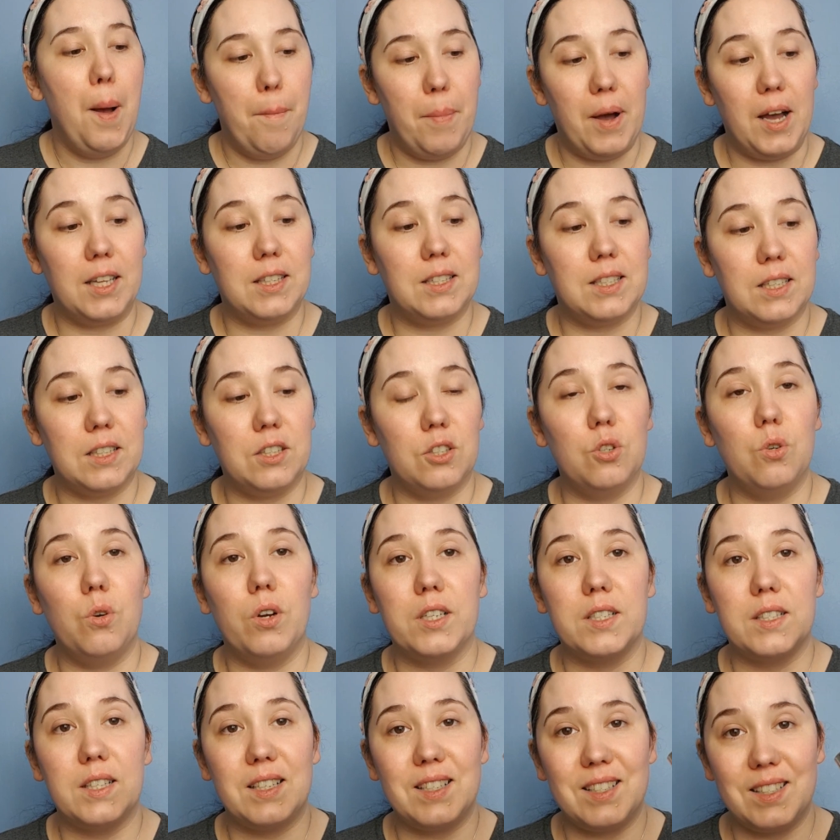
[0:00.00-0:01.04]
but I did
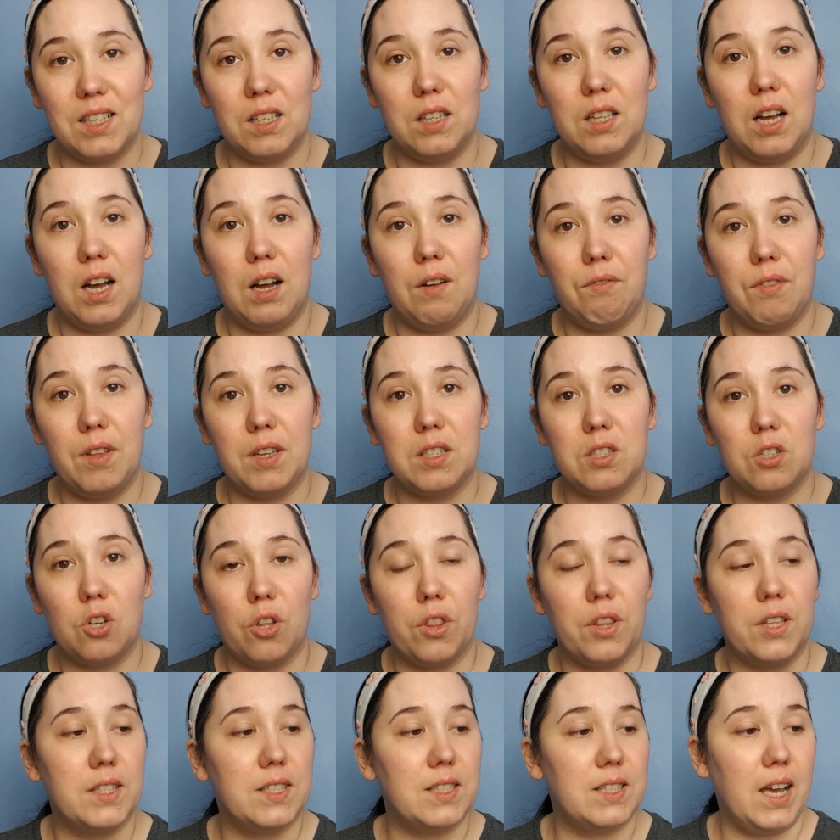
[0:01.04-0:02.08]
notice they still have this
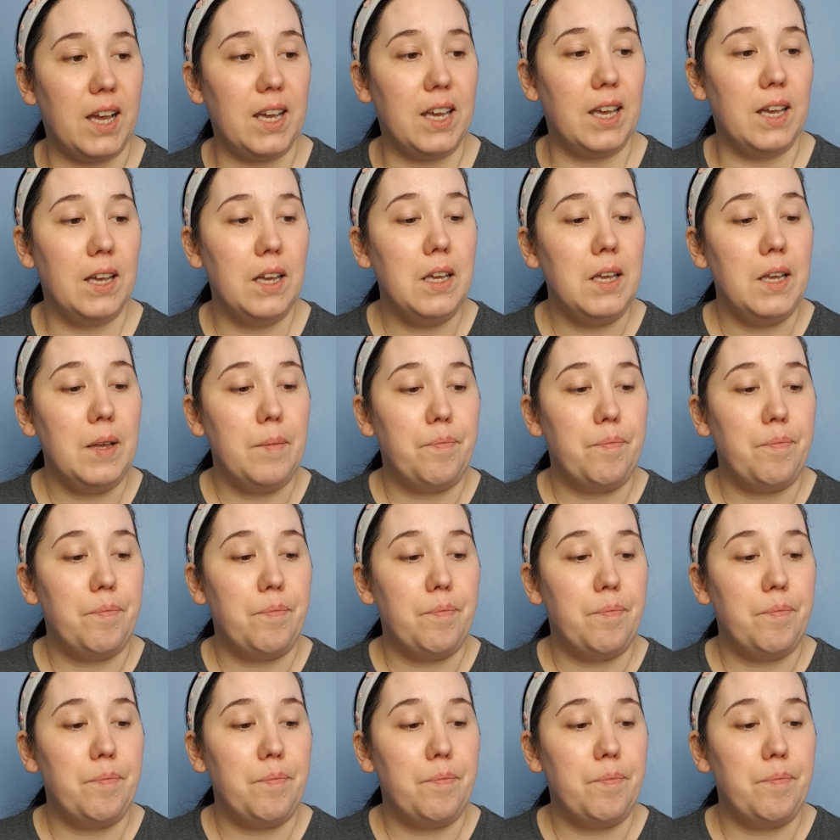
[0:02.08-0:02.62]
on the site